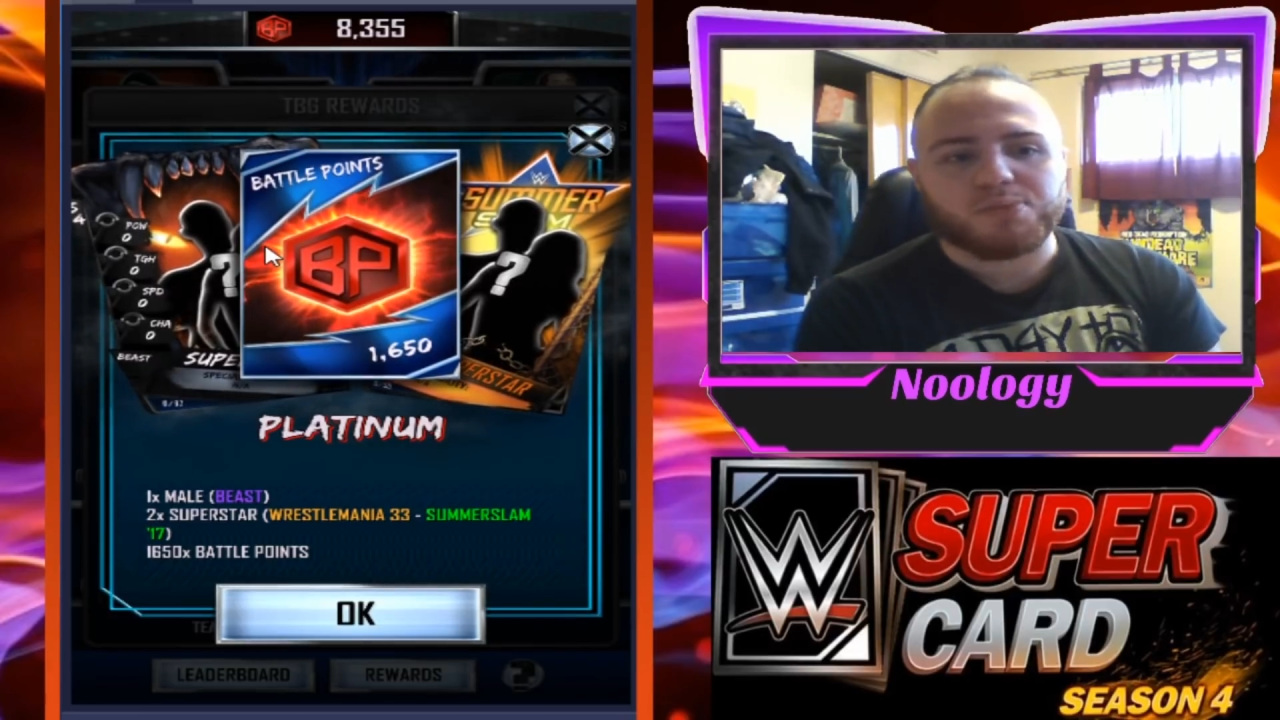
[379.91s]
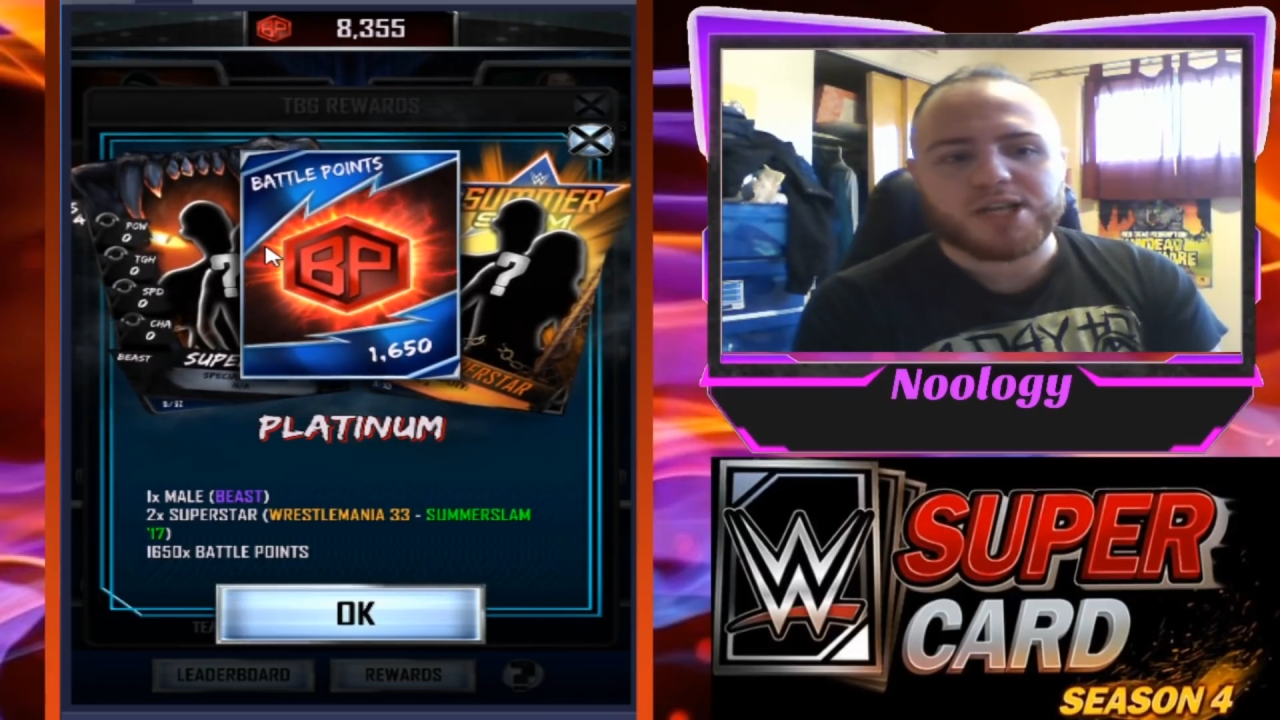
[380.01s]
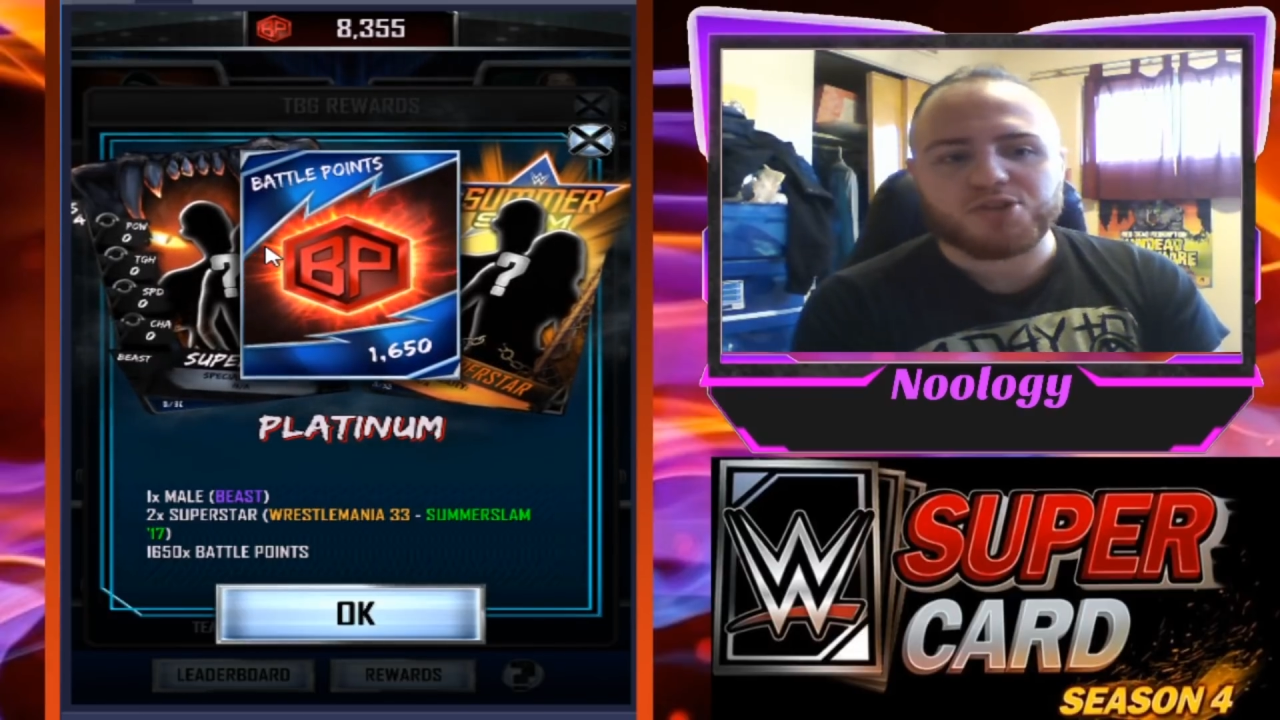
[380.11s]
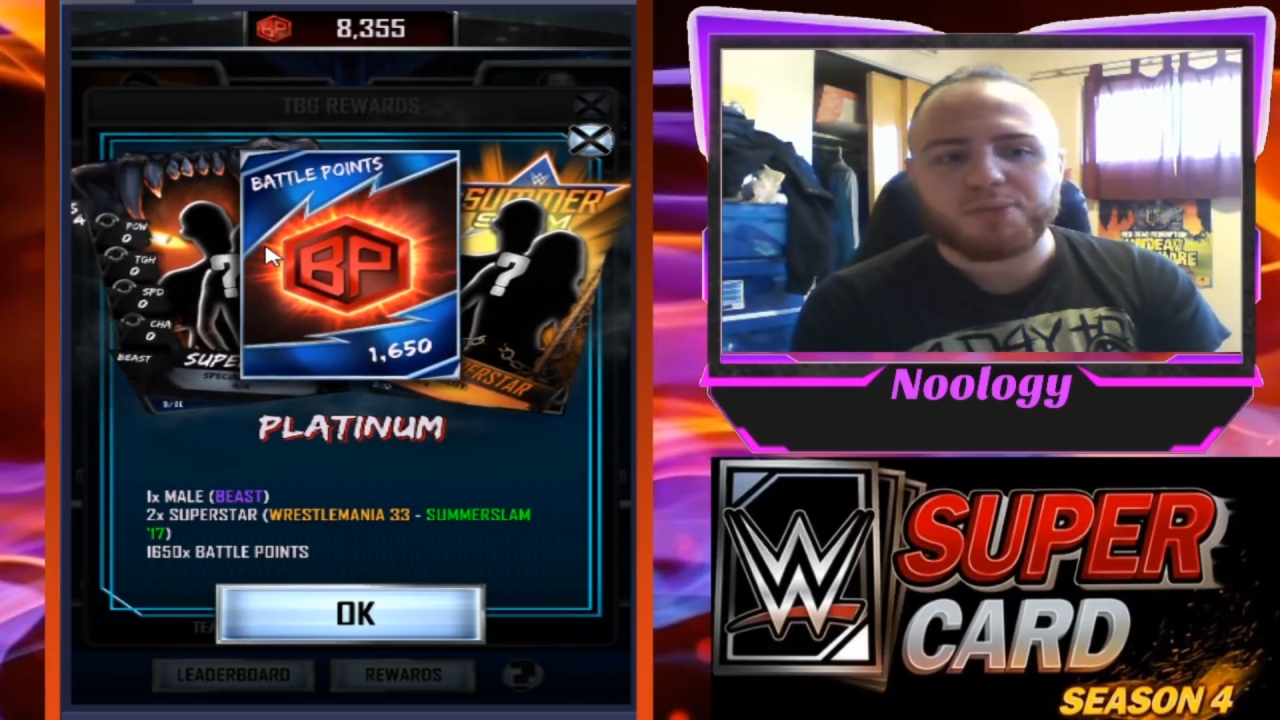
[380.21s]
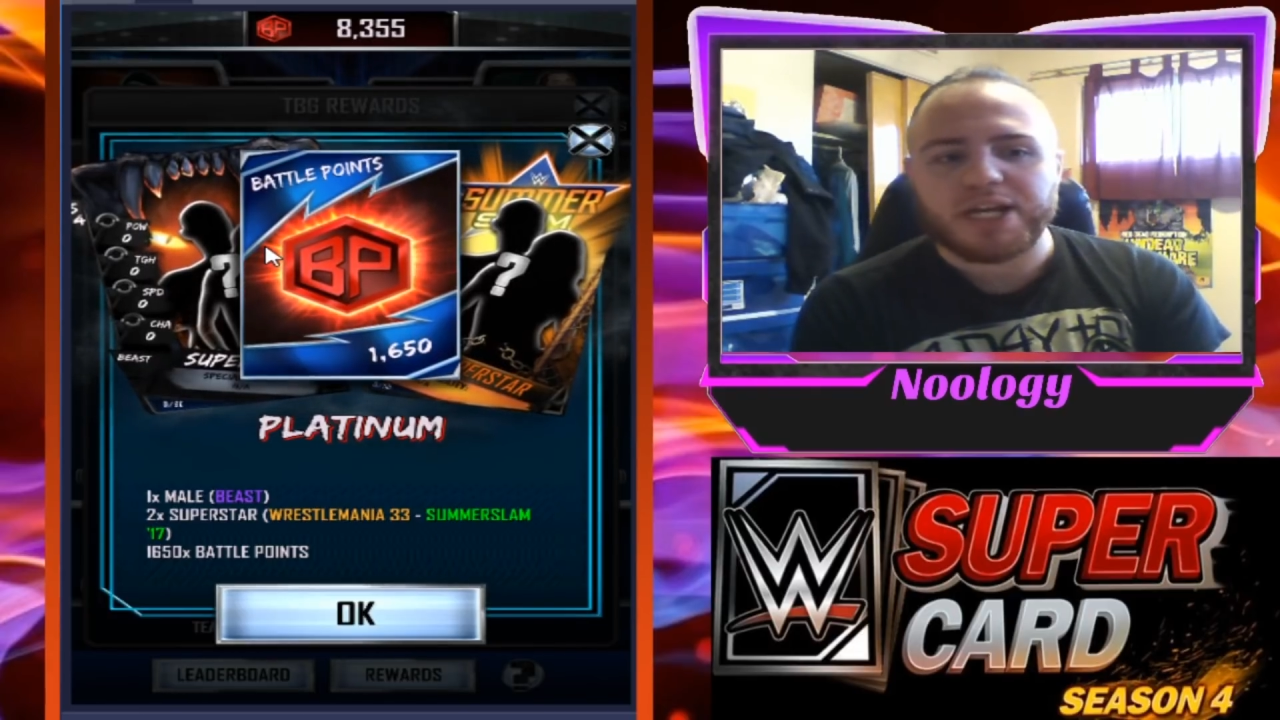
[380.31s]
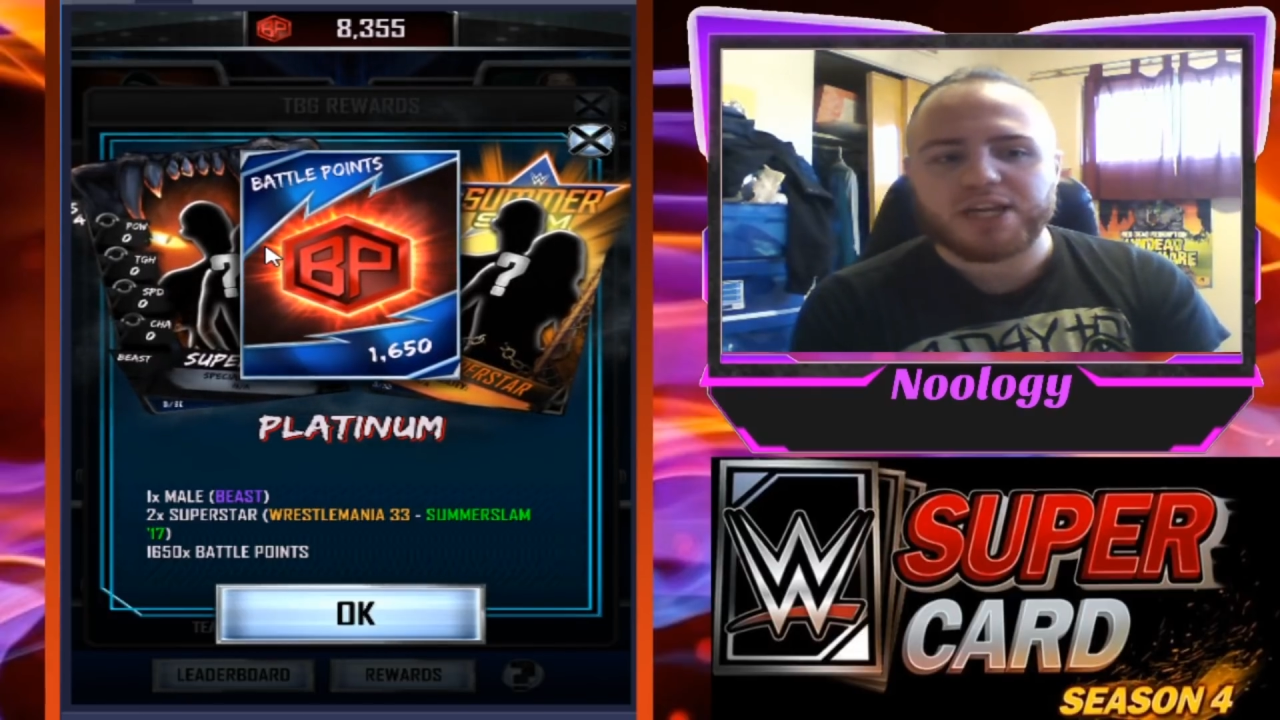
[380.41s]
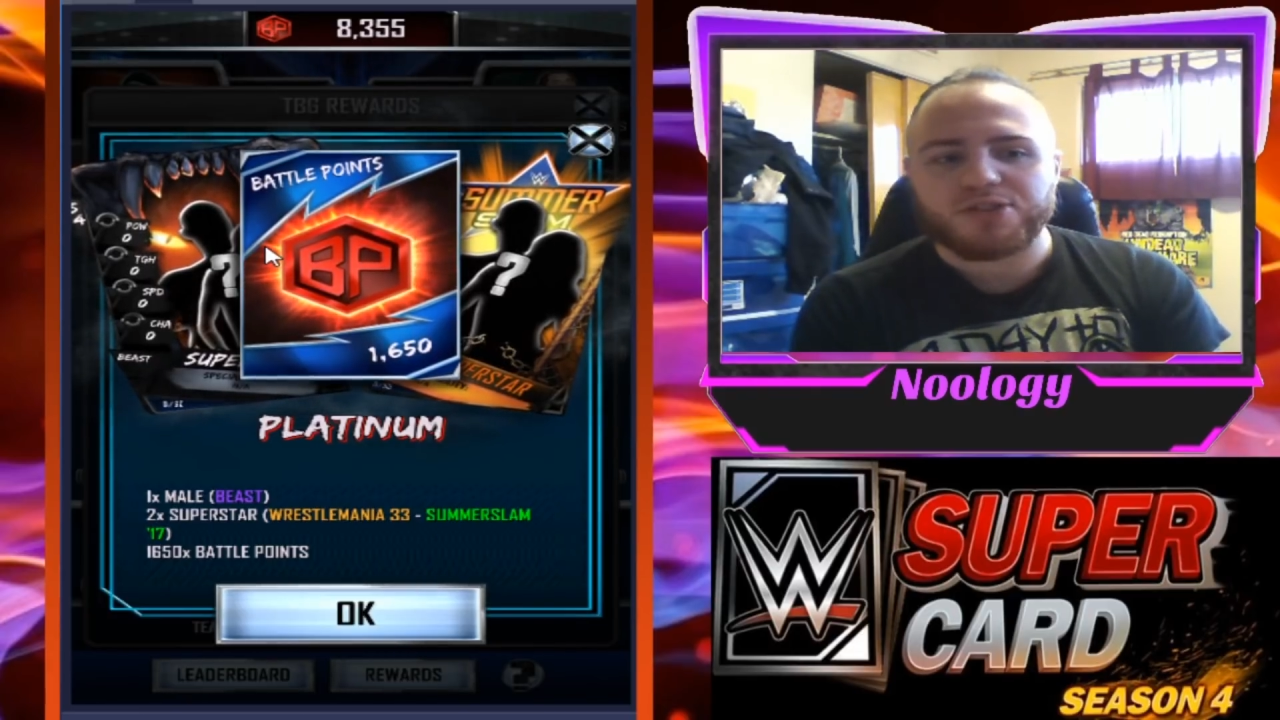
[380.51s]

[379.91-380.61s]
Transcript: WrestleMania